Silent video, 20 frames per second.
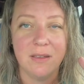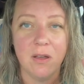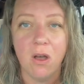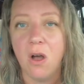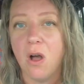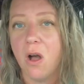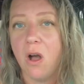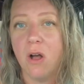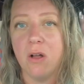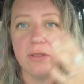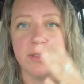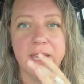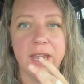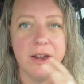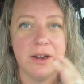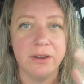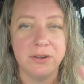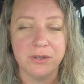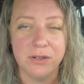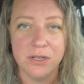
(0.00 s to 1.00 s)
All the
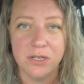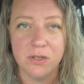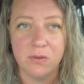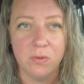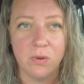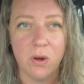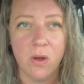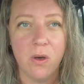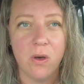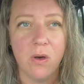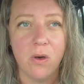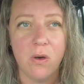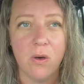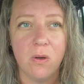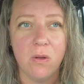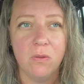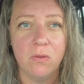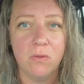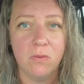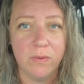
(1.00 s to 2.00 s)
characters were
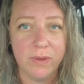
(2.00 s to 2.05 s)
all